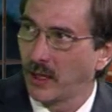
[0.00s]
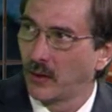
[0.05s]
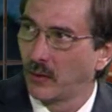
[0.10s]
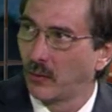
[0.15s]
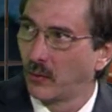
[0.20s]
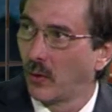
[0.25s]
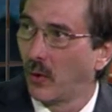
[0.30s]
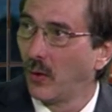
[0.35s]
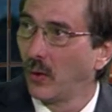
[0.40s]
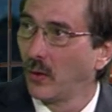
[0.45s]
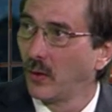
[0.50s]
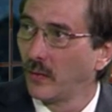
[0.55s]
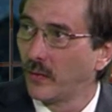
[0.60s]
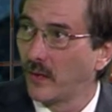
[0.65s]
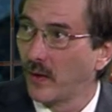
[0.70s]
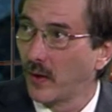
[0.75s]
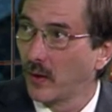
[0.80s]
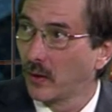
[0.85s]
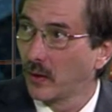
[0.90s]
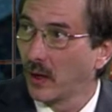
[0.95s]
the role of
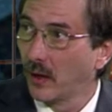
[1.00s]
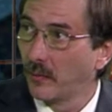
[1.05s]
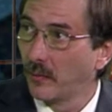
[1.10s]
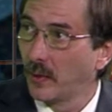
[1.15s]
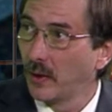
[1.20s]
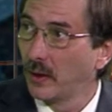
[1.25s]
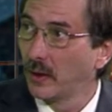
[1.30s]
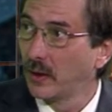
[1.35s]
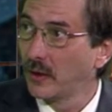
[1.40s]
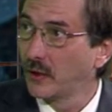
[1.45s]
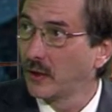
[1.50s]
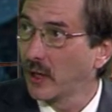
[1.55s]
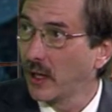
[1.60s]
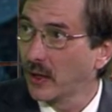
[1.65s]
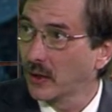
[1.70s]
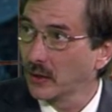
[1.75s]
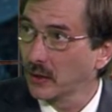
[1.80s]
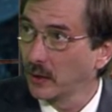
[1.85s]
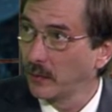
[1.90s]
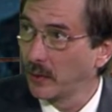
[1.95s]
federal government unless you've
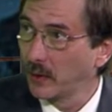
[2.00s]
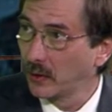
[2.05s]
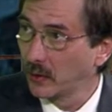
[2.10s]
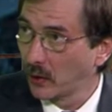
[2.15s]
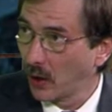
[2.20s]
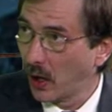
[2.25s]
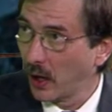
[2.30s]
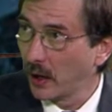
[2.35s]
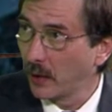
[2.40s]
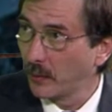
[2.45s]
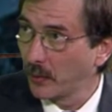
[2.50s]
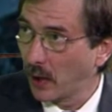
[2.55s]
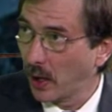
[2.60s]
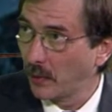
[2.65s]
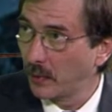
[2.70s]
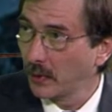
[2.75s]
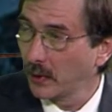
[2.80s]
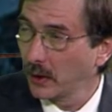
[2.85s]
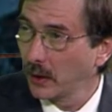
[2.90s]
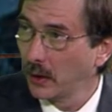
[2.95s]
actually been taught it
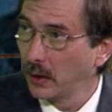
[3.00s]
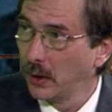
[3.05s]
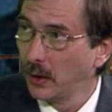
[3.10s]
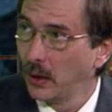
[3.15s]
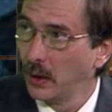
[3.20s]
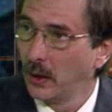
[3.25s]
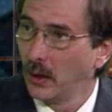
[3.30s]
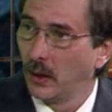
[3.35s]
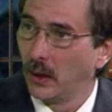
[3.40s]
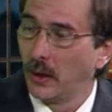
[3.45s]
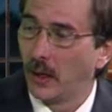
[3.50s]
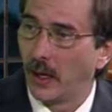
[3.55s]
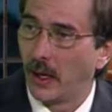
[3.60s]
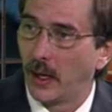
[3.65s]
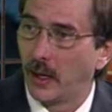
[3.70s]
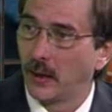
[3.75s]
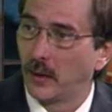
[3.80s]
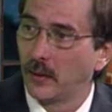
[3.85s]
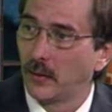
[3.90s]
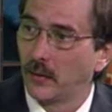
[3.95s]
properly.
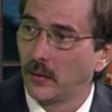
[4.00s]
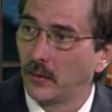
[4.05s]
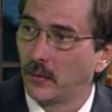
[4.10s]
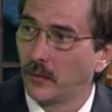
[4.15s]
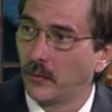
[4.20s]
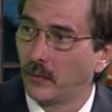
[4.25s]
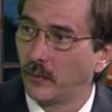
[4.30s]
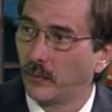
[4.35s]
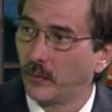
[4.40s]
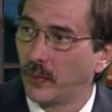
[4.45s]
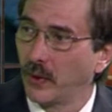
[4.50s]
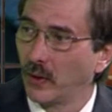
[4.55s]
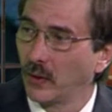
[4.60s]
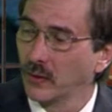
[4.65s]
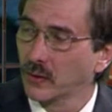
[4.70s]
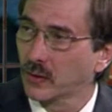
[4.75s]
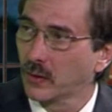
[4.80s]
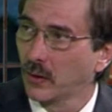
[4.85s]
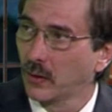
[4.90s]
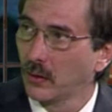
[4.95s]
And
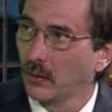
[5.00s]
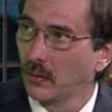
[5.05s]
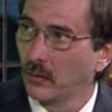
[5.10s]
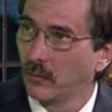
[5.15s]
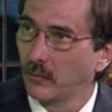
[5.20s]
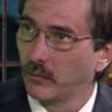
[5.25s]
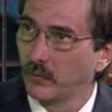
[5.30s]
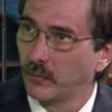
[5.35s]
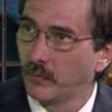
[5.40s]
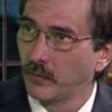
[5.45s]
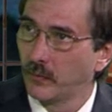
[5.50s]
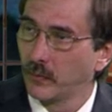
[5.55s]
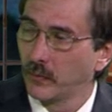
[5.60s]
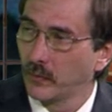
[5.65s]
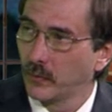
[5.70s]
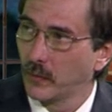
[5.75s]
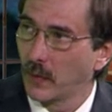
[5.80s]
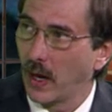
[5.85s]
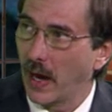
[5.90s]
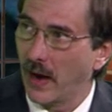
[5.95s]
Bill's
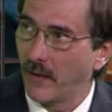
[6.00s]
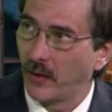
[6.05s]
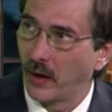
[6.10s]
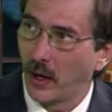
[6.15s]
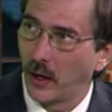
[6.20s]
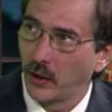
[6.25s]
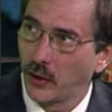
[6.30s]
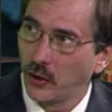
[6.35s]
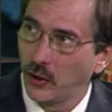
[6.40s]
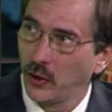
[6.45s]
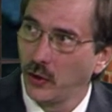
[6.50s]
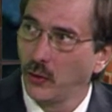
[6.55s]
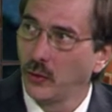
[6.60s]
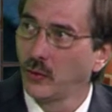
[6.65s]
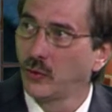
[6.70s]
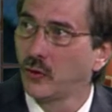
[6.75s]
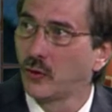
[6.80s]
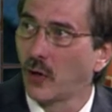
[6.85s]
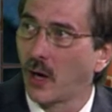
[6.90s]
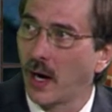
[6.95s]
having a
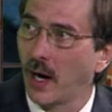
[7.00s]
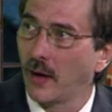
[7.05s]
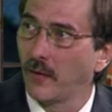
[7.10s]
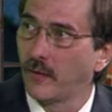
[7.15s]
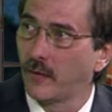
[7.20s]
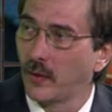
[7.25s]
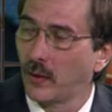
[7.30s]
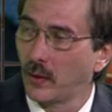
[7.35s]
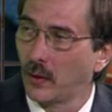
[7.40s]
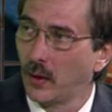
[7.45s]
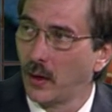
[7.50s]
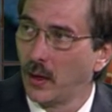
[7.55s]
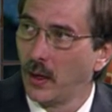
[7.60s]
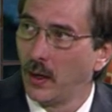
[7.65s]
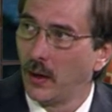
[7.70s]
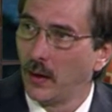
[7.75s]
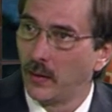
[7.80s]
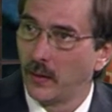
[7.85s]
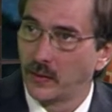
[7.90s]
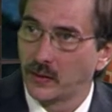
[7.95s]
huge drive for
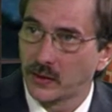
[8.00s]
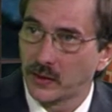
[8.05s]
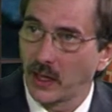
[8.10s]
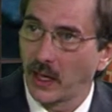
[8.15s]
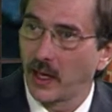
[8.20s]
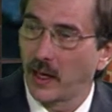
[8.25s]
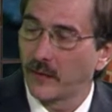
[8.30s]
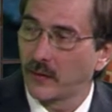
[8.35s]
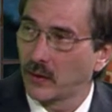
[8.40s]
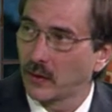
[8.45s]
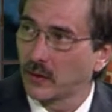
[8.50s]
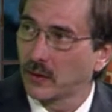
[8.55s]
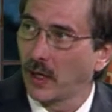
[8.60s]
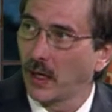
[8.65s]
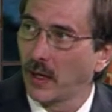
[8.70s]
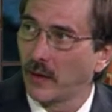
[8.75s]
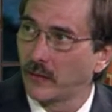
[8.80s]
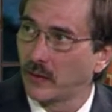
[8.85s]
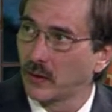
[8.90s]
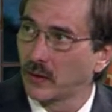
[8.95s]
state after state
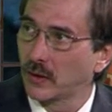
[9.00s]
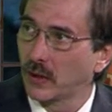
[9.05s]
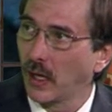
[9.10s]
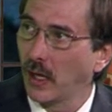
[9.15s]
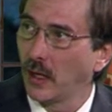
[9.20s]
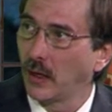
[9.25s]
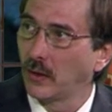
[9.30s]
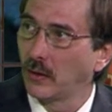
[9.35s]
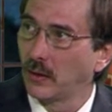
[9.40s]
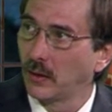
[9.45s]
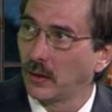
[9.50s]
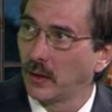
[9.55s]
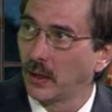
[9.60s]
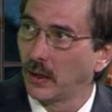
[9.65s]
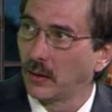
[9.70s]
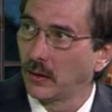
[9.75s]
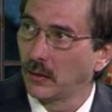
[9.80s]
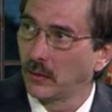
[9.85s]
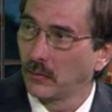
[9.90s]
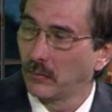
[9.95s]
after state to get
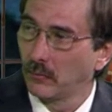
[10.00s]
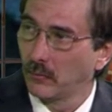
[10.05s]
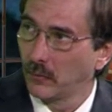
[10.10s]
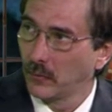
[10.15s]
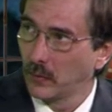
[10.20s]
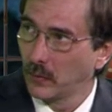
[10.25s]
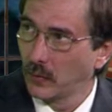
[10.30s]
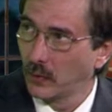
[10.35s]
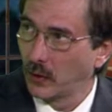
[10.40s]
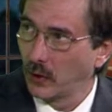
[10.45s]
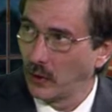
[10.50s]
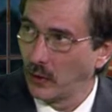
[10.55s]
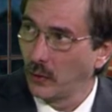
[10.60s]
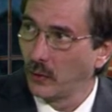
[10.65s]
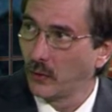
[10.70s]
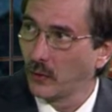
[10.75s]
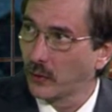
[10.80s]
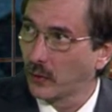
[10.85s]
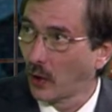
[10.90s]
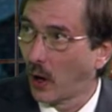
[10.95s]
the
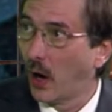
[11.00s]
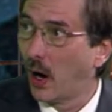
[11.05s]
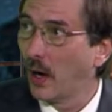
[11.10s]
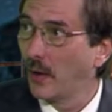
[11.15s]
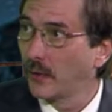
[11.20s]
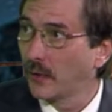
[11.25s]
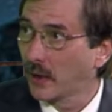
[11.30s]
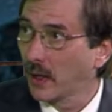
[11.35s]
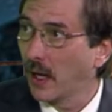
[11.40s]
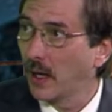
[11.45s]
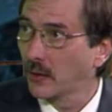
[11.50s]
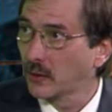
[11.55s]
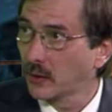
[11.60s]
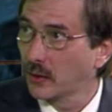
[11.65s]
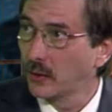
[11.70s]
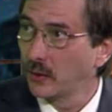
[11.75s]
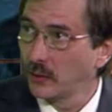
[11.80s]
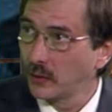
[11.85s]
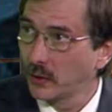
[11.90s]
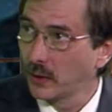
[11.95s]
youth taught the
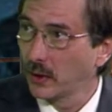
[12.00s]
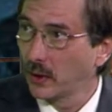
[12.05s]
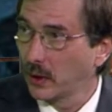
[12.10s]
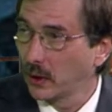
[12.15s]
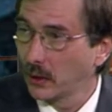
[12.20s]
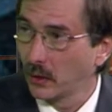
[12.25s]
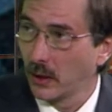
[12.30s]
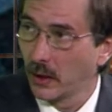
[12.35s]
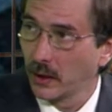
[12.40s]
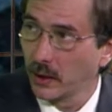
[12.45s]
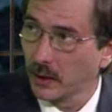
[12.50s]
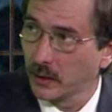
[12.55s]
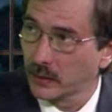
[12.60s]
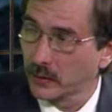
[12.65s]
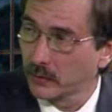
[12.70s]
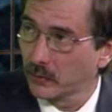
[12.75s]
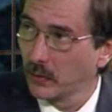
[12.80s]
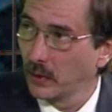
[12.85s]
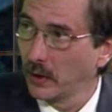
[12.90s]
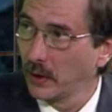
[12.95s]
Constitution again, Greg.
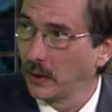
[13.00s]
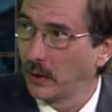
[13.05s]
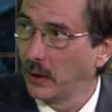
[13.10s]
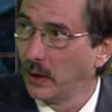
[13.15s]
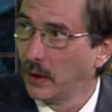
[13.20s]
That's really,